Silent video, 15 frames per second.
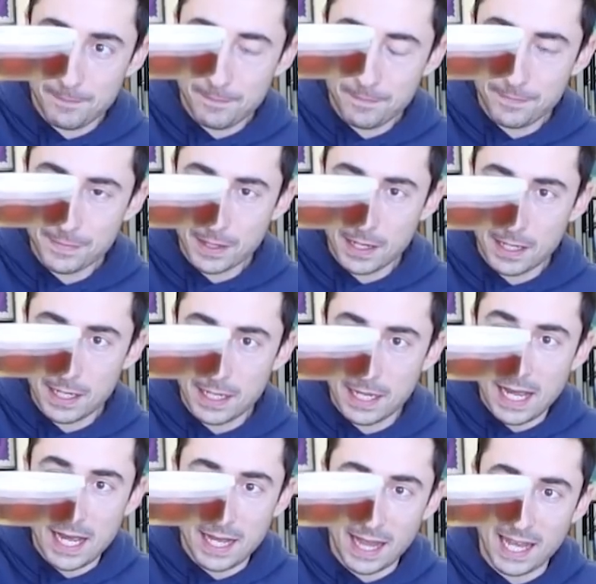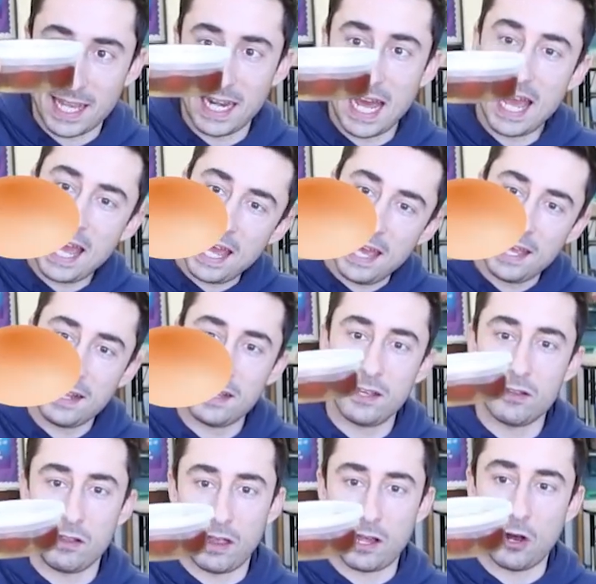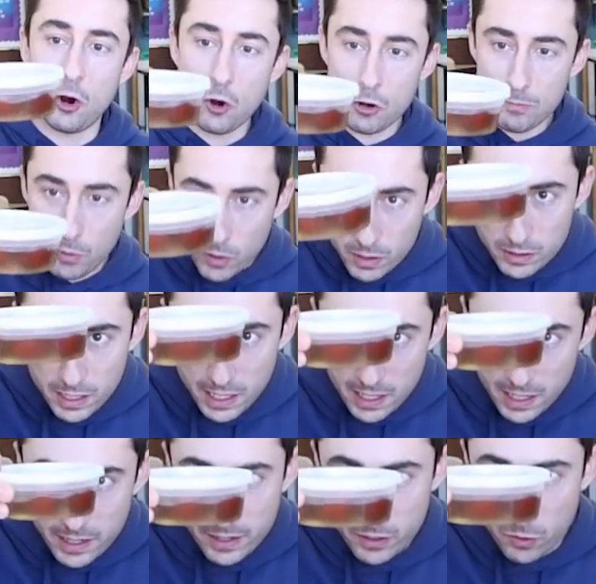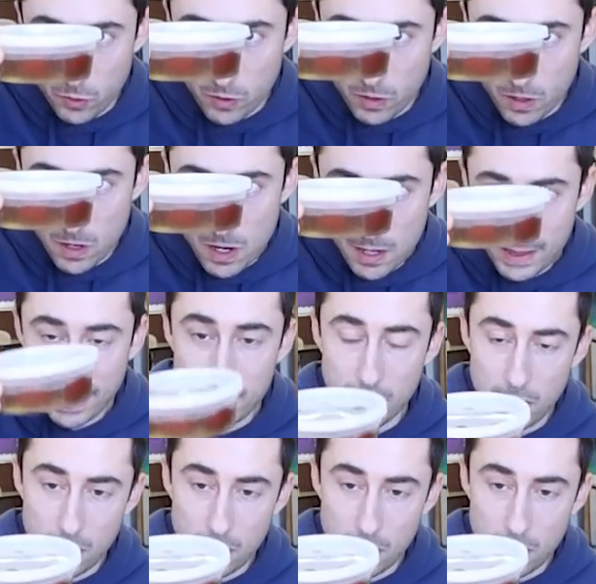an egg, either like a hard-boiled egg or like